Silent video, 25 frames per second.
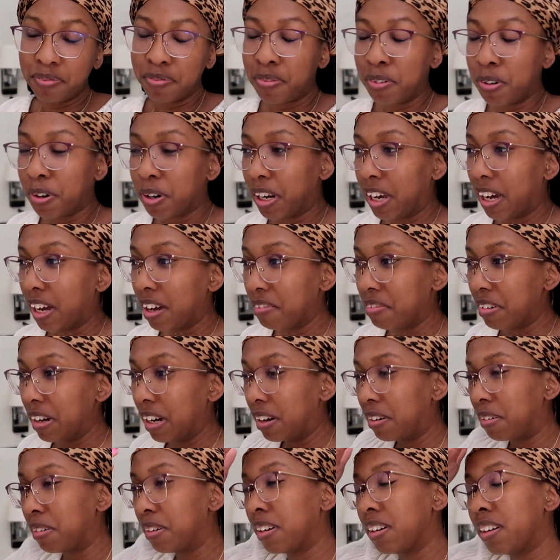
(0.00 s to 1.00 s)
four and a half
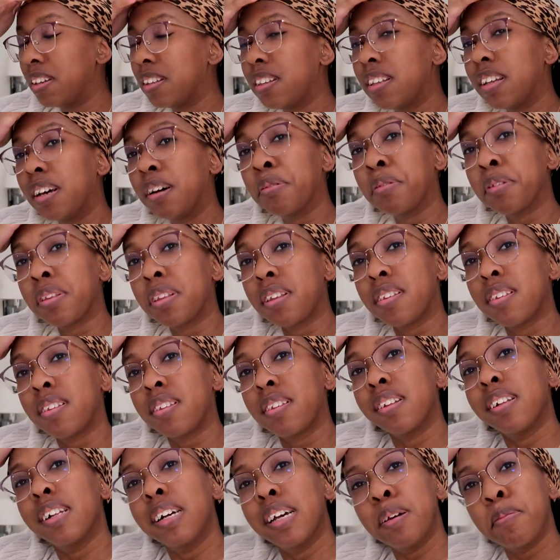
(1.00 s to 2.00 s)
hours. I was
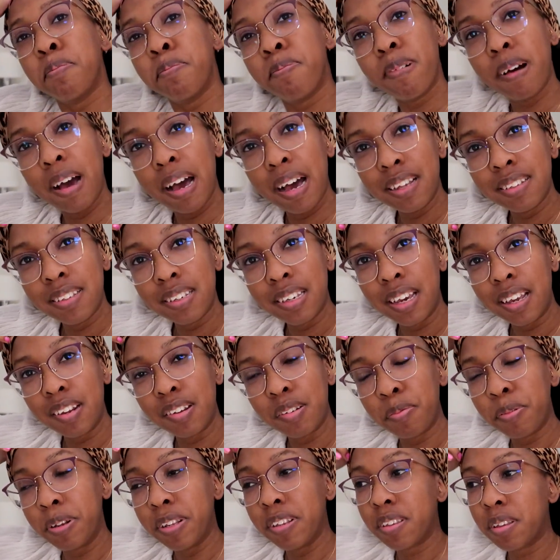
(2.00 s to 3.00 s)
asleep. I had to
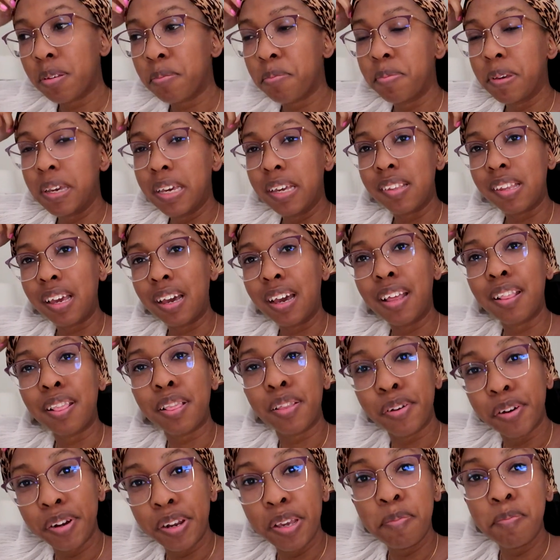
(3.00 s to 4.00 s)
catch up on sleep because I
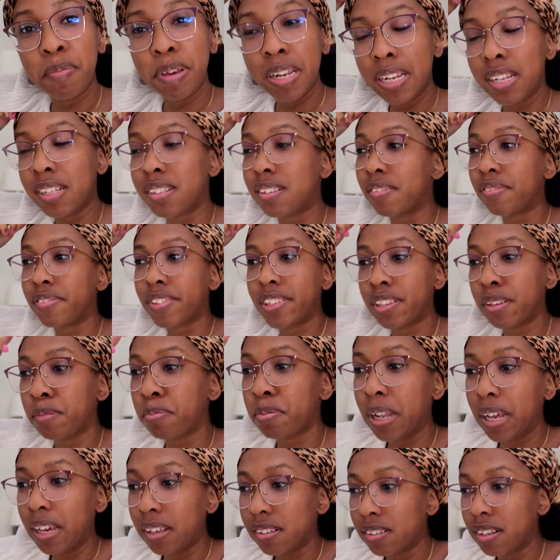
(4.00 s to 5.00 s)
got 30 minutes of
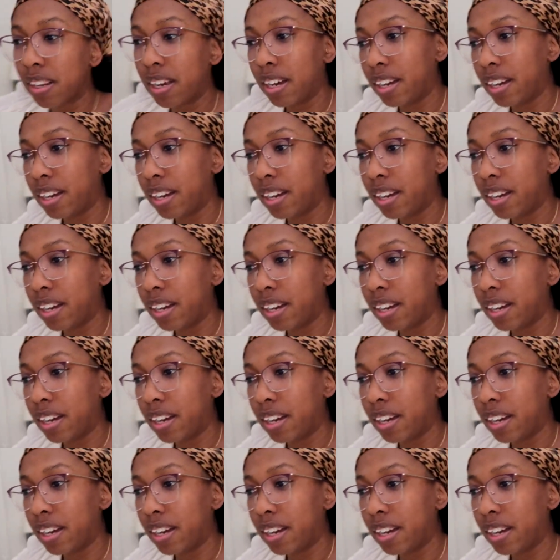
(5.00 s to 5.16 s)
sleep last